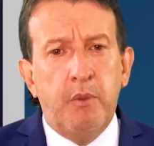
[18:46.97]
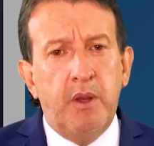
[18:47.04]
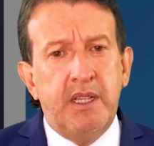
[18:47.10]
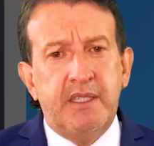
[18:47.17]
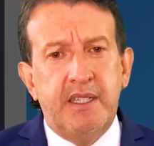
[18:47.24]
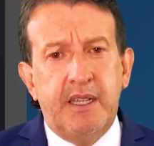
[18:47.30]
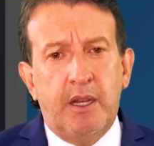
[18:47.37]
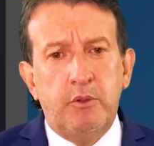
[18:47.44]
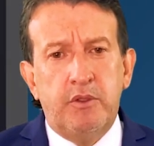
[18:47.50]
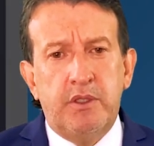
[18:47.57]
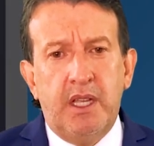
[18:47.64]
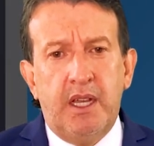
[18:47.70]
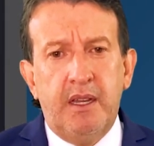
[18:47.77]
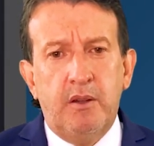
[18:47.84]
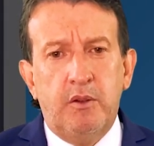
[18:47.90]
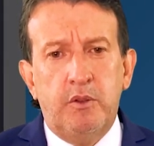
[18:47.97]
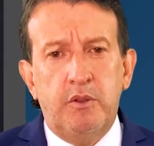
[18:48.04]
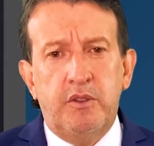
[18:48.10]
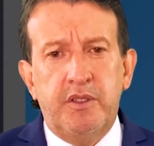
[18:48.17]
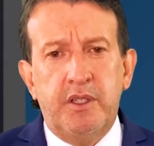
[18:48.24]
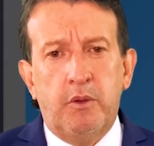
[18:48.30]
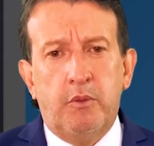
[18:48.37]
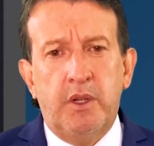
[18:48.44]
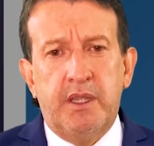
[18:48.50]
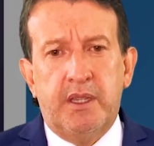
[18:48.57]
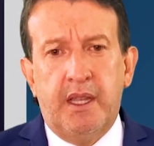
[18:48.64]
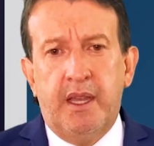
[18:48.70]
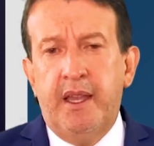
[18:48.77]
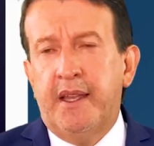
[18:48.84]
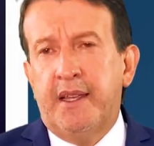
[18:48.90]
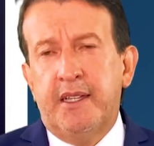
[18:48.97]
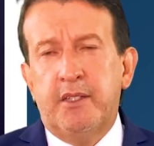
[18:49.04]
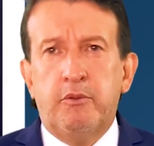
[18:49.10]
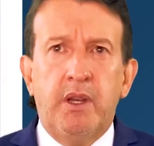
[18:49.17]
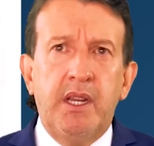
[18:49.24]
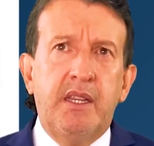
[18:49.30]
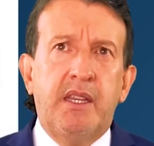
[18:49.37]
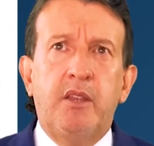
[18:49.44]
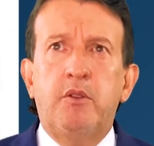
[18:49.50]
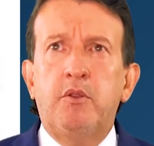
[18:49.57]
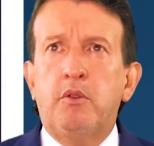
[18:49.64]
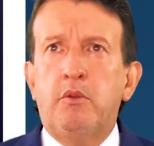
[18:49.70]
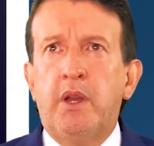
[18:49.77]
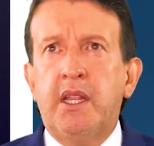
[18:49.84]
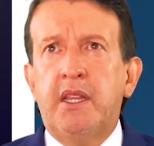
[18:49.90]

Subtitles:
If it's 41 or 46, I adjust to 1.